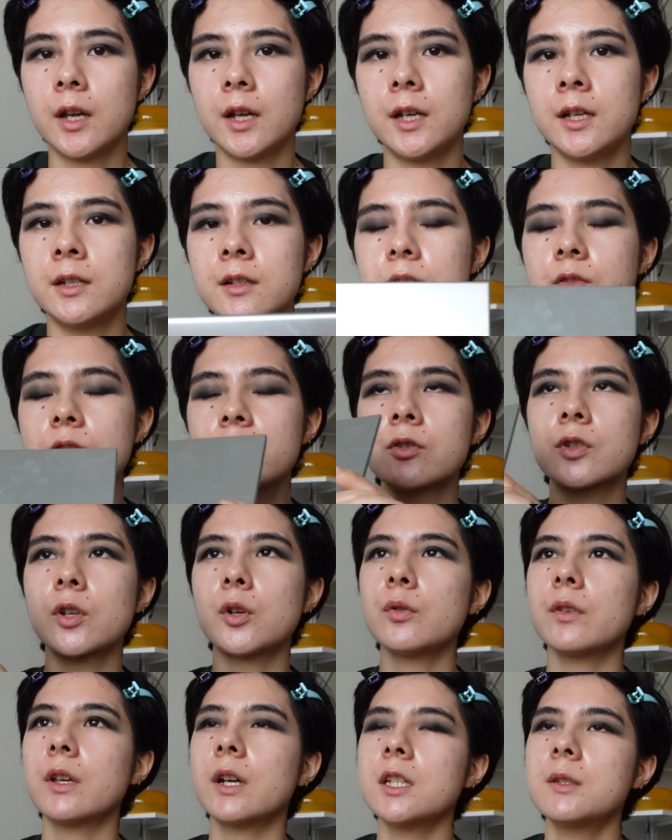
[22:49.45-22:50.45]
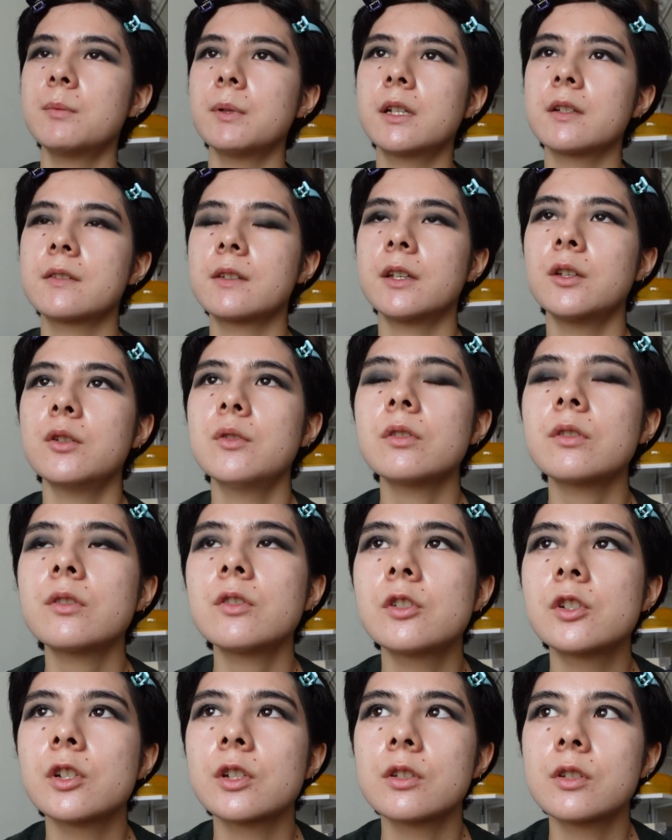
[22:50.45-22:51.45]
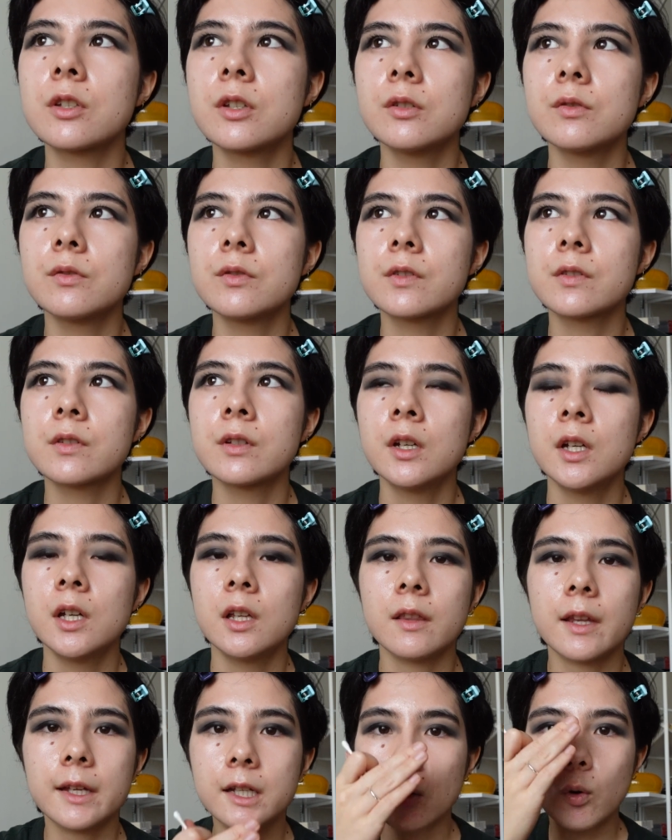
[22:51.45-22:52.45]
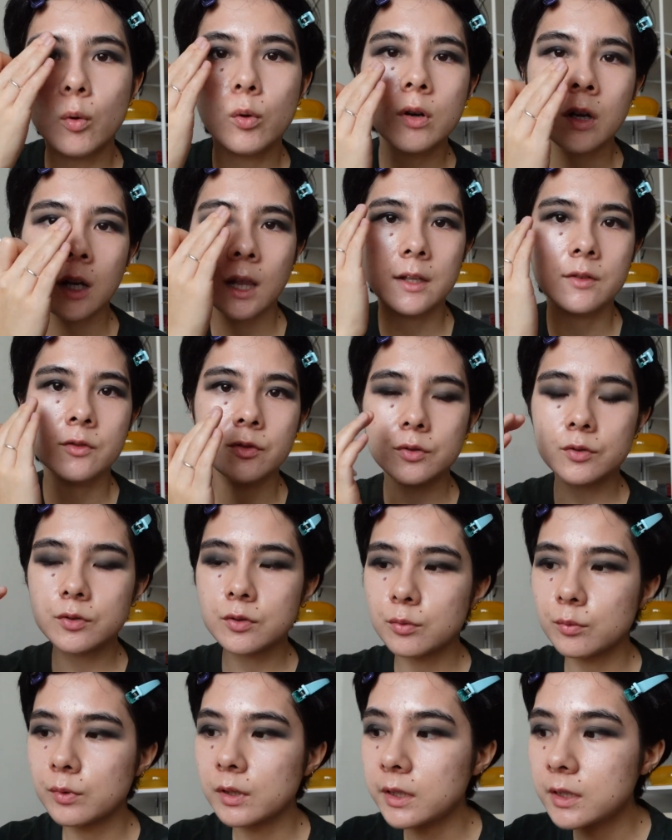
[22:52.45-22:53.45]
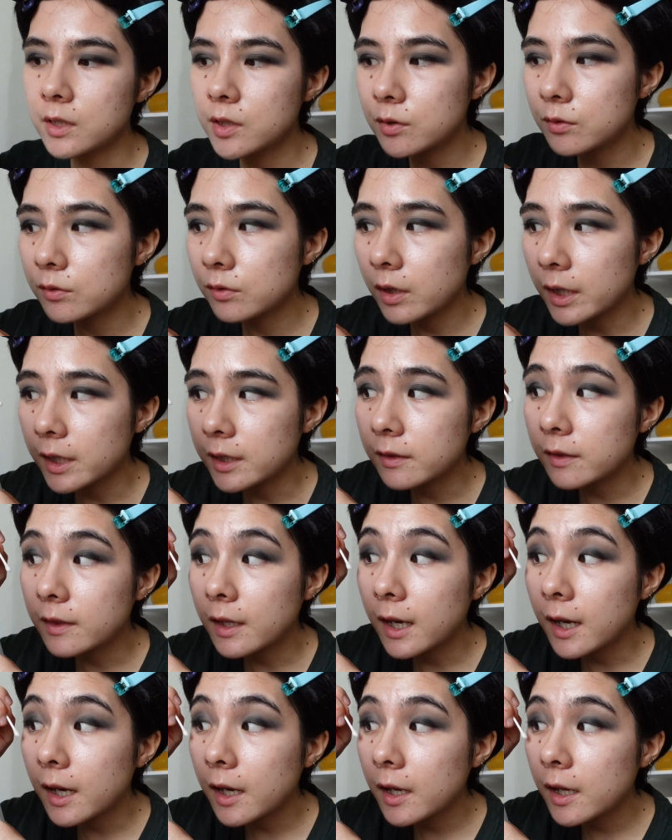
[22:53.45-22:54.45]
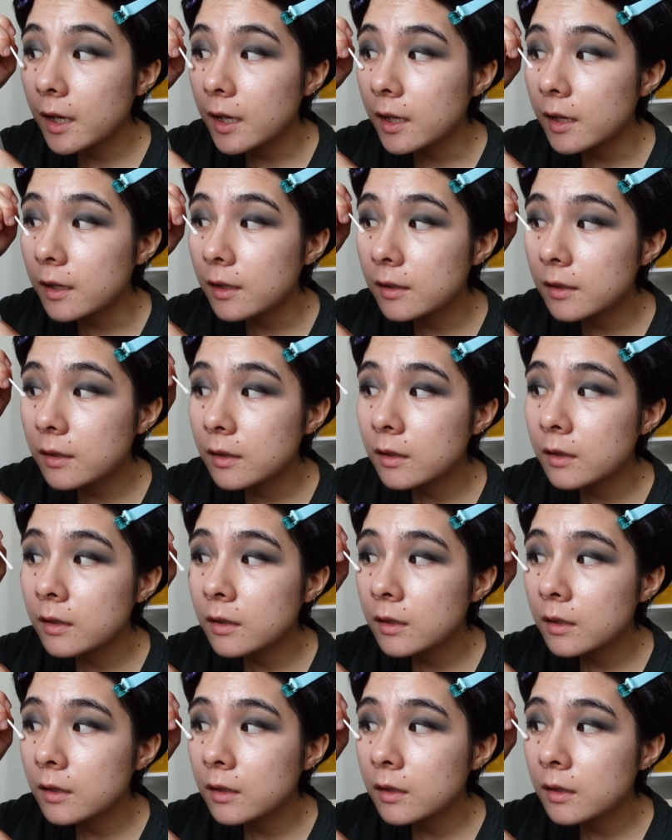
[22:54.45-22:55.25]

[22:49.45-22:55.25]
and it's so nice because I used to just use like old cleanser to really do like that, and